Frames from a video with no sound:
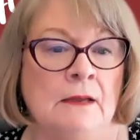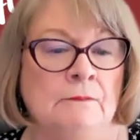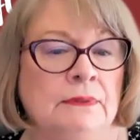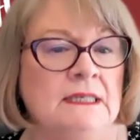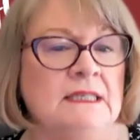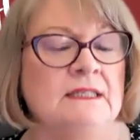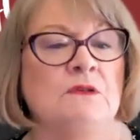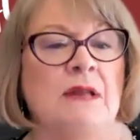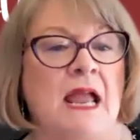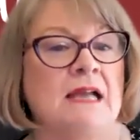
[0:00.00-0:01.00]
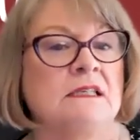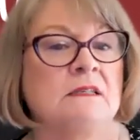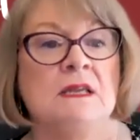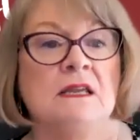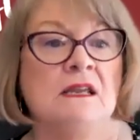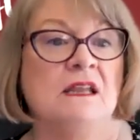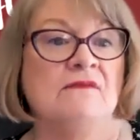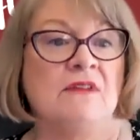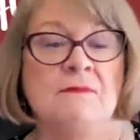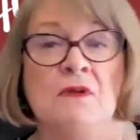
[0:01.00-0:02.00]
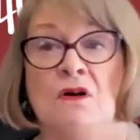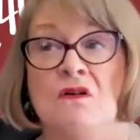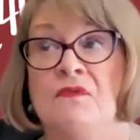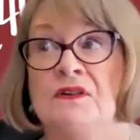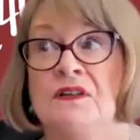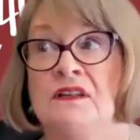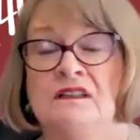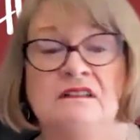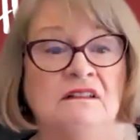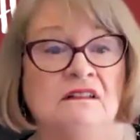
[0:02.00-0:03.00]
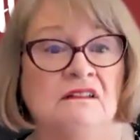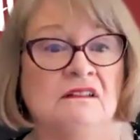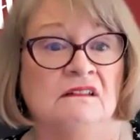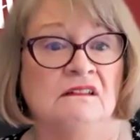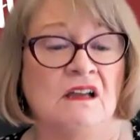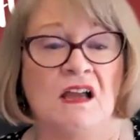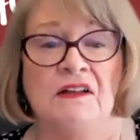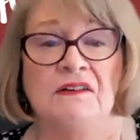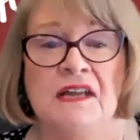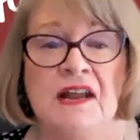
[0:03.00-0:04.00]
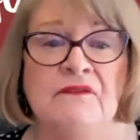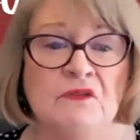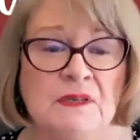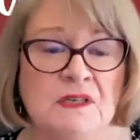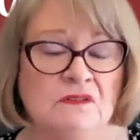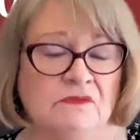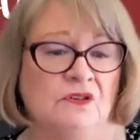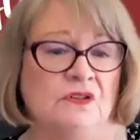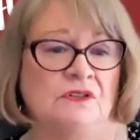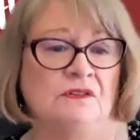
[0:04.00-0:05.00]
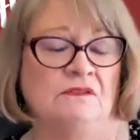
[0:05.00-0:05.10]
Please don't ask me if I'm over it. I'll never be over it.